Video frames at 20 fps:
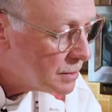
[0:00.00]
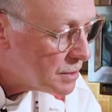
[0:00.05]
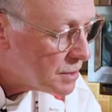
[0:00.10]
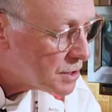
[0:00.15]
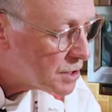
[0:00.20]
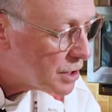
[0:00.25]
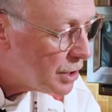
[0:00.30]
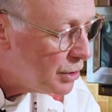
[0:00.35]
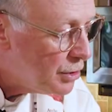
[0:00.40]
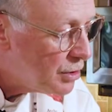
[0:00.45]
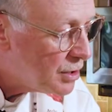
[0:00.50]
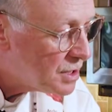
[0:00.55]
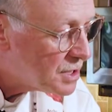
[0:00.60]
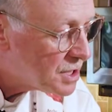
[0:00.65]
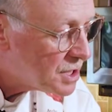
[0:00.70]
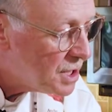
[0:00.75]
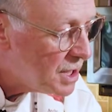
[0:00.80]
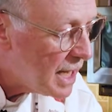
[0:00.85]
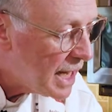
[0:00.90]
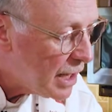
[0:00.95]
So you can
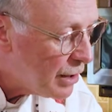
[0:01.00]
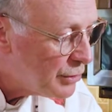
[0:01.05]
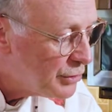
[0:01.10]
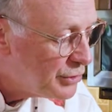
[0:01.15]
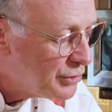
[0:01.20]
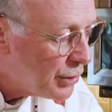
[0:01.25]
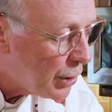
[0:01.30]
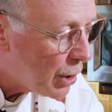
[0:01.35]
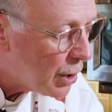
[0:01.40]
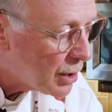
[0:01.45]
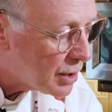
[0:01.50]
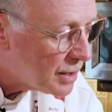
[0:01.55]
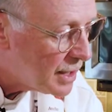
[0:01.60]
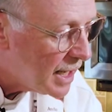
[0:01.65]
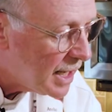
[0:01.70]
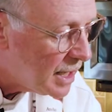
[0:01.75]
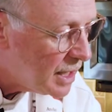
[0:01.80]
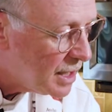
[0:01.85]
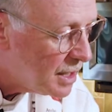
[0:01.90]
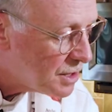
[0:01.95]
see how dark
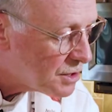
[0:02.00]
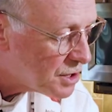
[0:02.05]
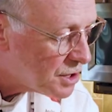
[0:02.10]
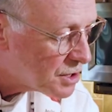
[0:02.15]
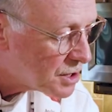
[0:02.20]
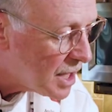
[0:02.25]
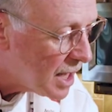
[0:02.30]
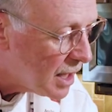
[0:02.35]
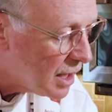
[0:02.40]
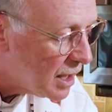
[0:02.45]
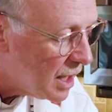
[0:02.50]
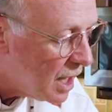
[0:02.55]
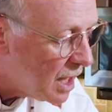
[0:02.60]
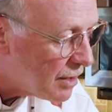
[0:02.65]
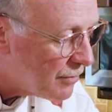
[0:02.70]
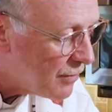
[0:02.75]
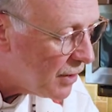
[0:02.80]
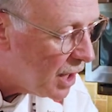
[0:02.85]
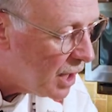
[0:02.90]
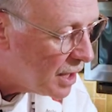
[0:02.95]
that is. It's got a lot
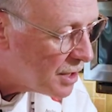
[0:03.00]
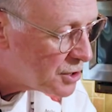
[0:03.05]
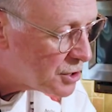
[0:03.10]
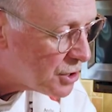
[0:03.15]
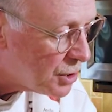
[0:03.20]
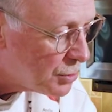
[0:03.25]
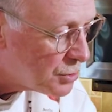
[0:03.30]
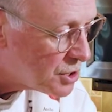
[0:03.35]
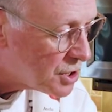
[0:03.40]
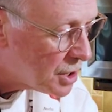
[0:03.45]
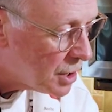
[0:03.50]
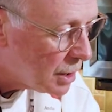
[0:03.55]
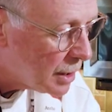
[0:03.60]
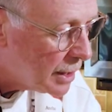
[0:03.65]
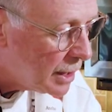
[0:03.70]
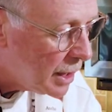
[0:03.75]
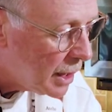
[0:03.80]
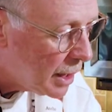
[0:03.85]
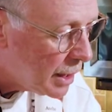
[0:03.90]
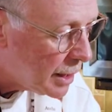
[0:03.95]
of ancho
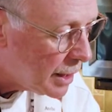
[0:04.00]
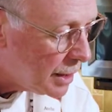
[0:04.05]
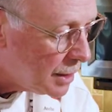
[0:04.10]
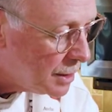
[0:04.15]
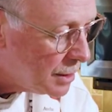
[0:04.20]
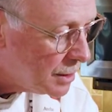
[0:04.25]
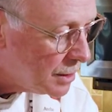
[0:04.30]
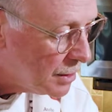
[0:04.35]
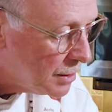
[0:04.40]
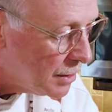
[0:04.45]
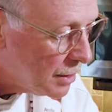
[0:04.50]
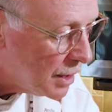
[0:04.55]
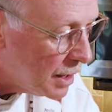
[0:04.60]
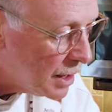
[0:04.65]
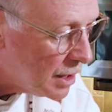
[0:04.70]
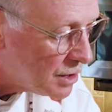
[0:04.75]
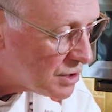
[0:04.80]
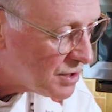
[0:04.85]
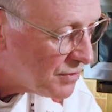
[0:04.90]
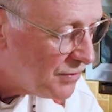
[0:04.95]
chili in it, and
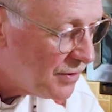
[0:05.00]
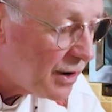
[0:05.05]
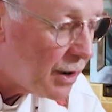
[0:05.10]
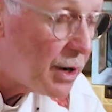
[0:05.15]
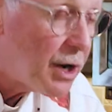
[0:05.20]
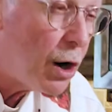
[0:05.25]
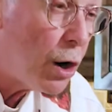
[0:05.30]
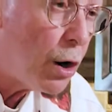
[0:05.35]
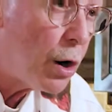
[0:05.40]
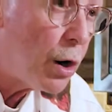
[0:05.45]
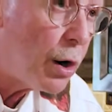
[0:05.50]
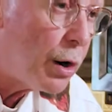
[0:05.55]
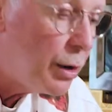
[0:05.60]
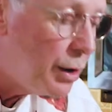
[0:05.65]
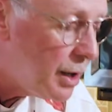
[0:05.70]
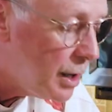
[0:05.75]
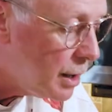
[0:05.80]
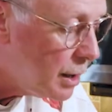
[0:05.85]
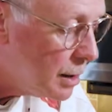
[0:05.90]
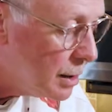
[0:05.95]
it's a very
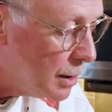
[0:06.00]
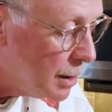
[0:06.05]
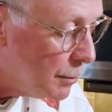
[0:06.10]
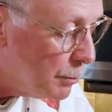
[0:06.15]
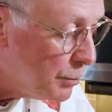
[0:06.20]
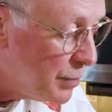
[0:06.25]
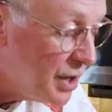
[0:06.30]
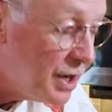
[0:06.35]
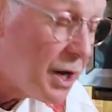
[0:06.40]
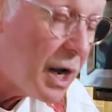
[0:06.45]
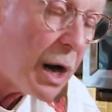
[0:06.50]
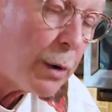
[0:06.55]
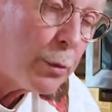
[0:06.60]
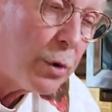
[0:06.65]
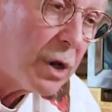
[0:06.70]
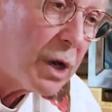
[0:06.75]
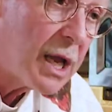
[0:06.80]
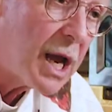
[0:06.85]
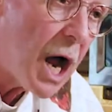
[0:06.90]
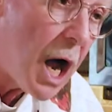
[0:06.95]
hearty, but not
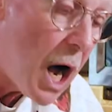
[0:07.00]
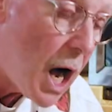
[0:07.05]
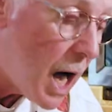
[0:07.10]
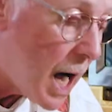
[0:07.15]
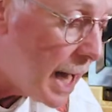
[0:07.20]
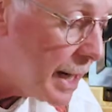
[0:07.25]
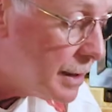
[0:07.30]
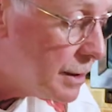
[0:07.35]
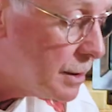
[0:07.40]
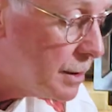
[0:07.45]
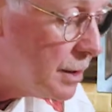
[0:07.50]
really hot,